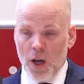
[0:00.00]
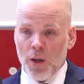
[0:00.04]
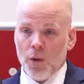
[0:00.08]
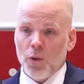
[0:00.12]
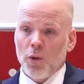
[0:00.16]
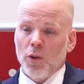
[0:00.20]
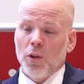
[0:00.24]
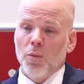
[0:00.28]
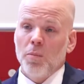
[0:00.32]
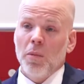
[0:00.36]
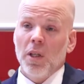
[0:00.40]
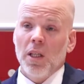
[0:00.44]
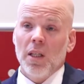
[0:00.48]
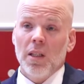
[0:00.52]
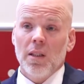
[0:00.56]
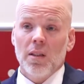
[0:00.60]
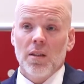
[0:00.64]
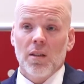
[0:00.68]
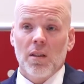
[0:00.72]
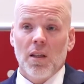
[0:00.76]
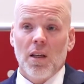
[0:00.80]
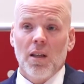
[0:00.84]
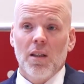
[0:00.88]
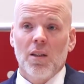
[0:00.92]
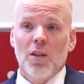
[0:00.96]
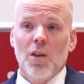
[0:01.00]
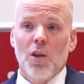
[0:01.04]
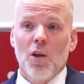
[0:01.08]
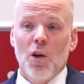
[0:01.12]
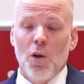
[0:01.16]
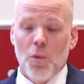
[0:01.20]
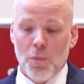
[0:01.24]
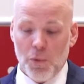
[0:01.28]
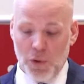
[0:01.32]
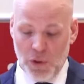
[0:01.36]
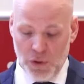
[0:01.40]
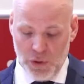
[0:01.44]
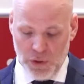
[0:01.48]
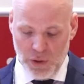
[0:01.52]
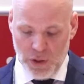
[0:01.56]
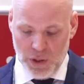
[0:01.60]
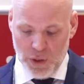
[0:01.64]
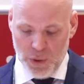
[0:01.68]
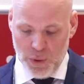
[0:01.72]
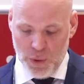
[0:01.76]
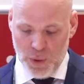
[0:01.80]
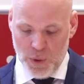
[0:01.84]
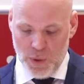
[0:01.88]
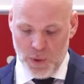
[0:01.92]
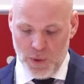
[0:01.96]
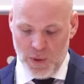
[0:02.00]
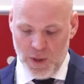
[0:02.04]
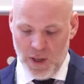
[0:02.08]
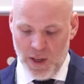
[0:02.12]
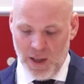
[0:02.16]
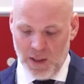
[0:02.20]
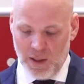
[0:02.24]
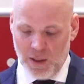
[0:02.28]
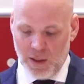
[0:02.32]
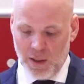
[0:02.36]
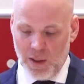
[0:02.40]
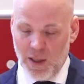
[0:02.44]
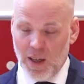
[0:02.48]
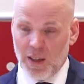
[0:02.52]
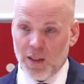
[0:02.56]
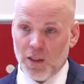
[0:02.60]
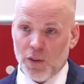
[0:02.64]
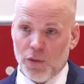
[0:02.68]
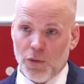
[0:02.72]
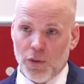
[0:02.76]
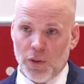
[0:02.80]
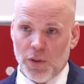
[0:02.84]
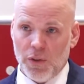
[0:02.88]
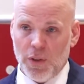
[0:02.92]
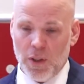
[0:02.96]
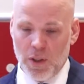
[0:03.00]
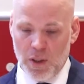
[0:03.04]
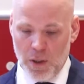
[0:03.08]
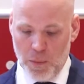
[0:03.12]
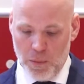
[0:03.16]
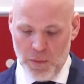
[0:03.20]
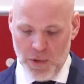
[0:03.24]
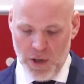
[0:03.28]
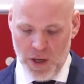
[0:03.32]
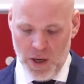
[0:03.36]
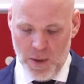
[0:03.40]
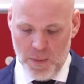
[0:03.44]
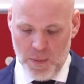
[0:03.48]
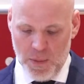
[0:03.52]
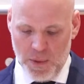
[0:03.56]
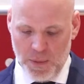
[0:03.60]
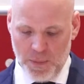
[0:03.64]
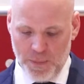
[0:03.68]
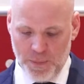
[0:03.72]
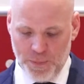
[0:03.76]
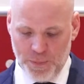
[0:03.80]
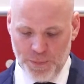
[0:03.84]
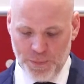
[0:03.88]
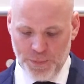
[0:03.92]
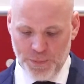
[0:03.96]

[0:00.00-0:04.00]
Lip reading: And on the Berlin side, I hope to see you all at the Landesvertretung Bremen.